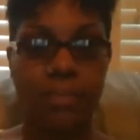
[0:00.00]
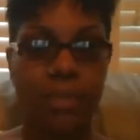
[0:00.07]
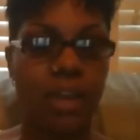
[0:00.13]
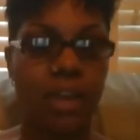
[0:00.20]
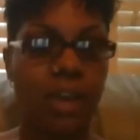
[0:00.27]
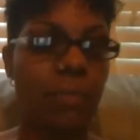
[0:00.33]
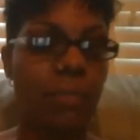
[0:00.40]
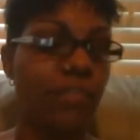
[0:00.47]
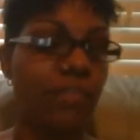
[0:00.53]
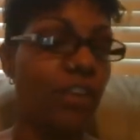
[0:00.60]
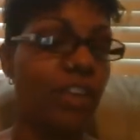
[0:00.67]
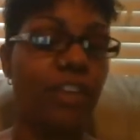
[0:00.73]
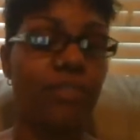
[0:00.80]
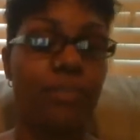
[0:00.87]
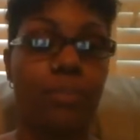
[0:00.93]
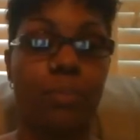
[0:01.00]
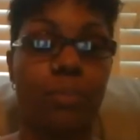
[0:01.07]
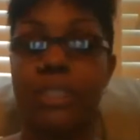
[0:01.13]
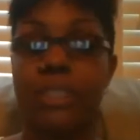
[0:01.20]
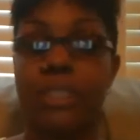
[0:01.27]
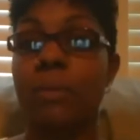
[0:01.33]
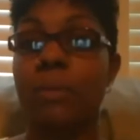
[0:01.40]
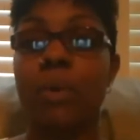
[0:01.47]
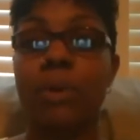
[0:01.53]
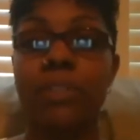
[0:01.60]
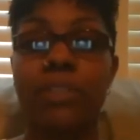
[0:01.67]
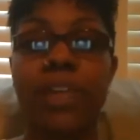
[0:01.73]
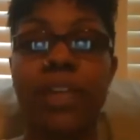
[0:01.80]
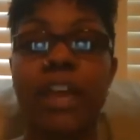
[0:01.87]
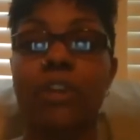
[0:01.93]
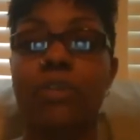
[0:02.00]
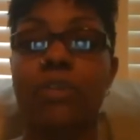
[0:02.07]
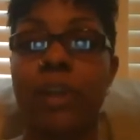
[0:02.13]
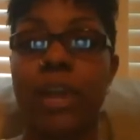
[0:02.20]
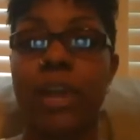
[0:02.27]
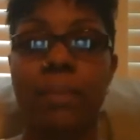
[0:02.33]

If you can get something more than that, great,